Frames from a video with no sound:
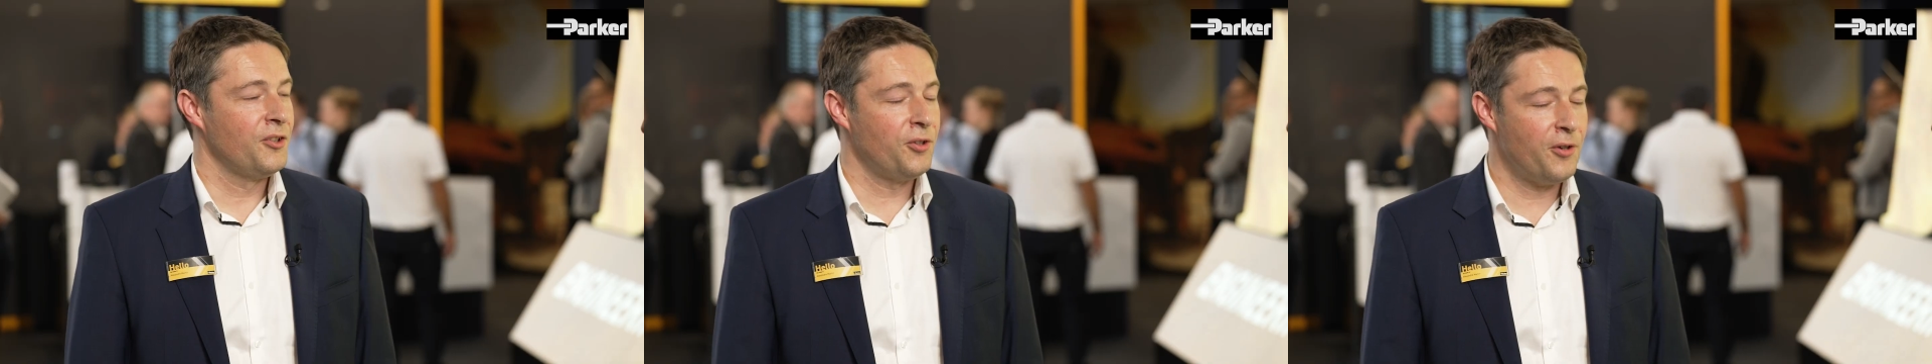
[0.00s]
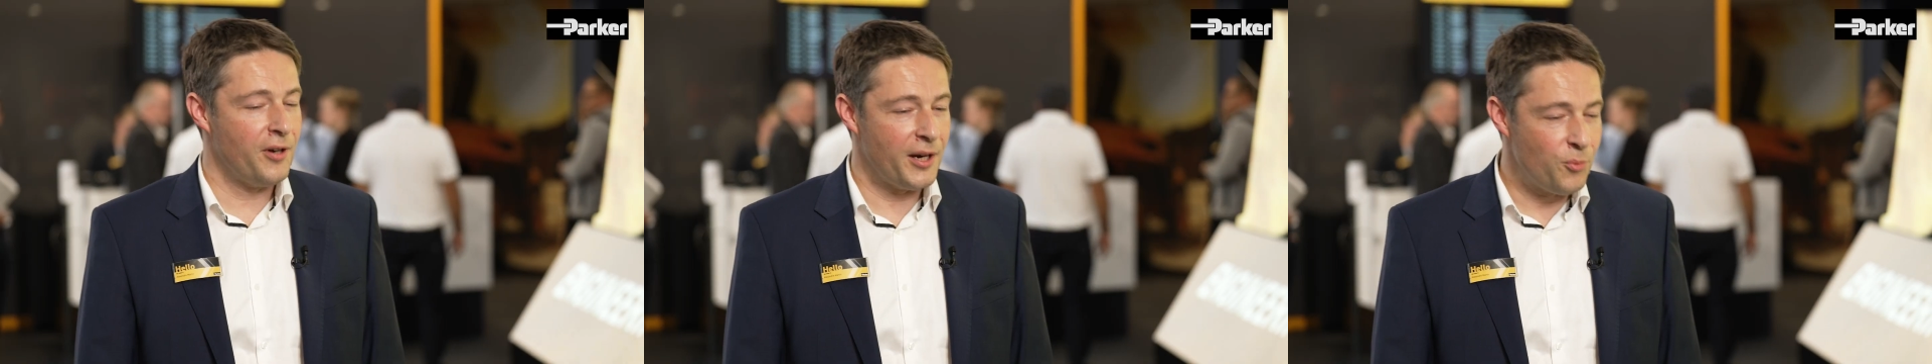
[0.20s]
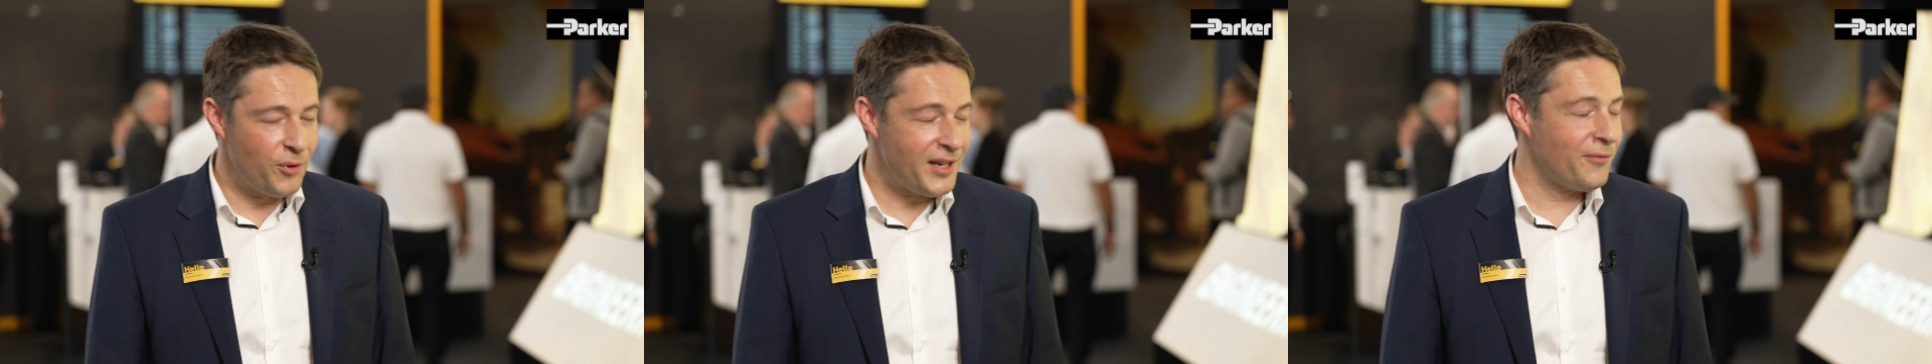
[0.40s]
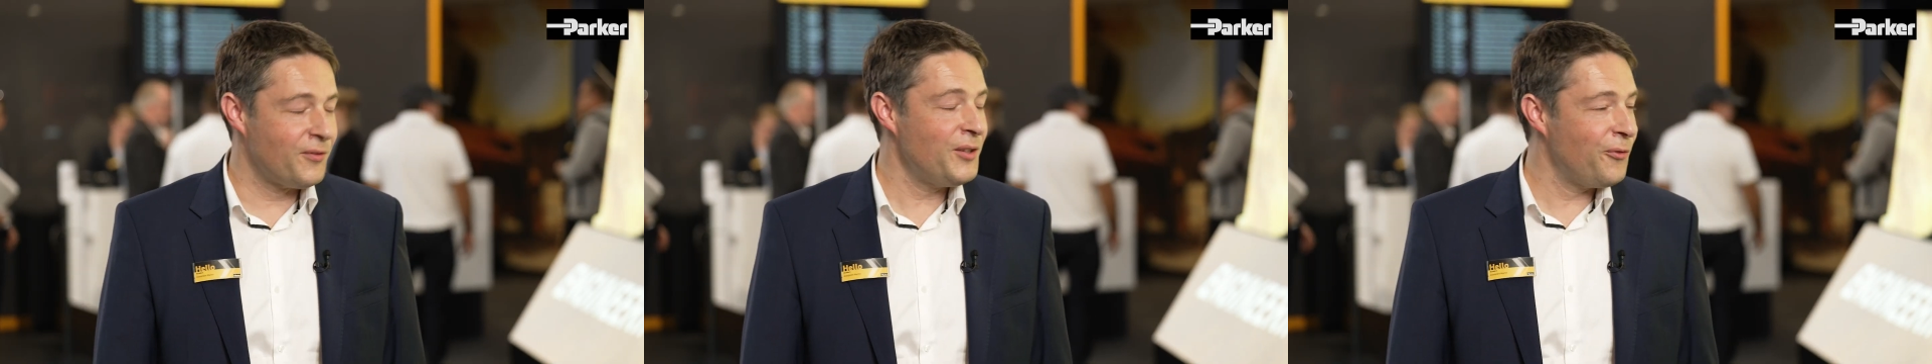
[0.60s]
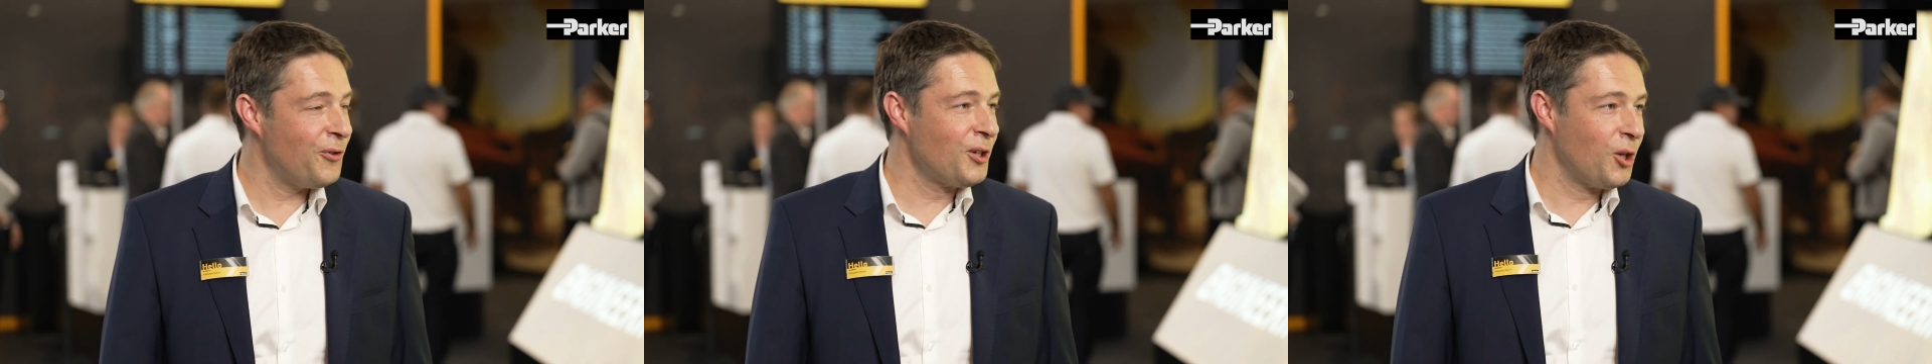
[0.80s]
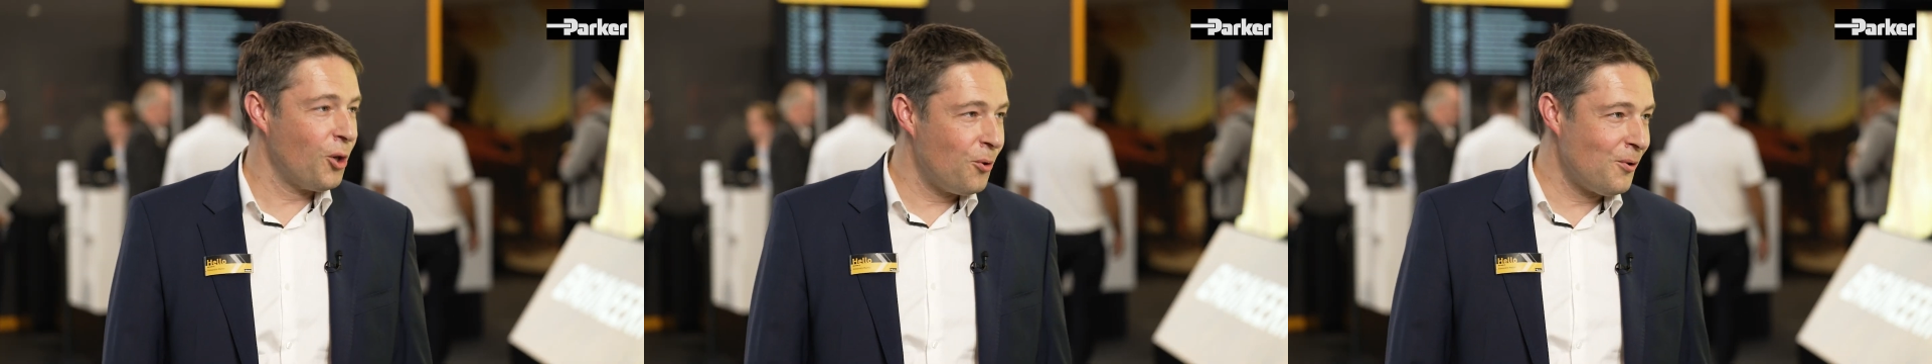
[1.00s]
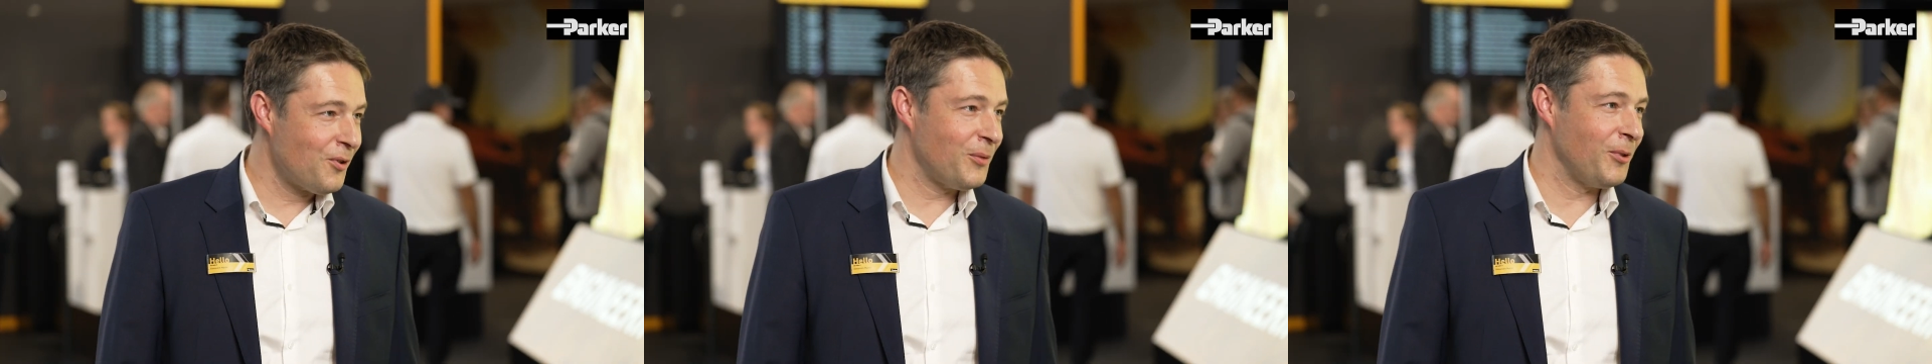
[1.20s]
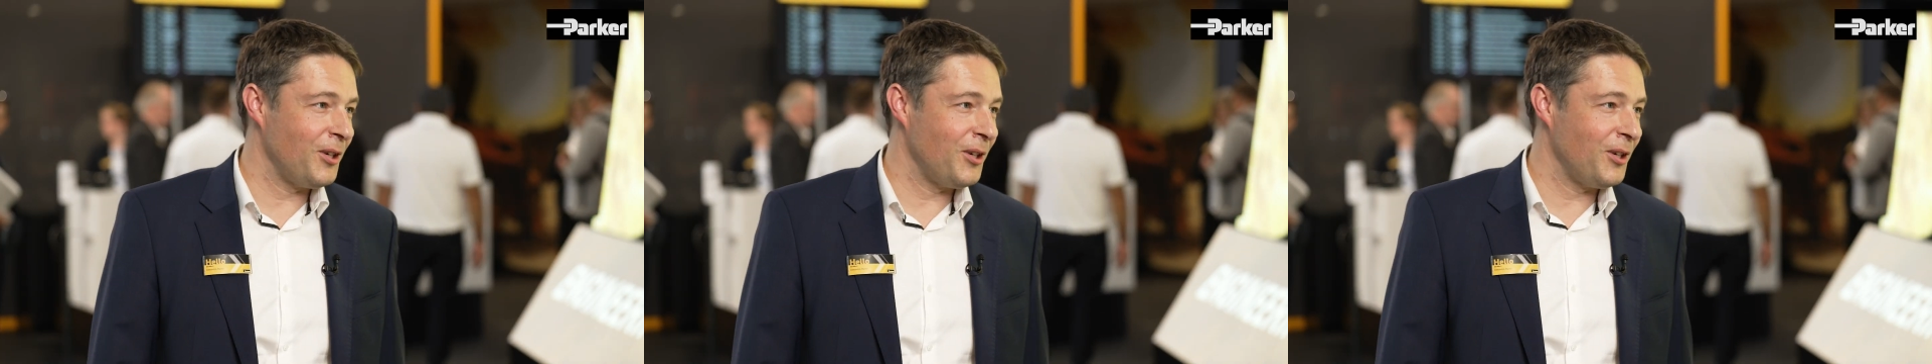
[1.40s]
So I would have different goals,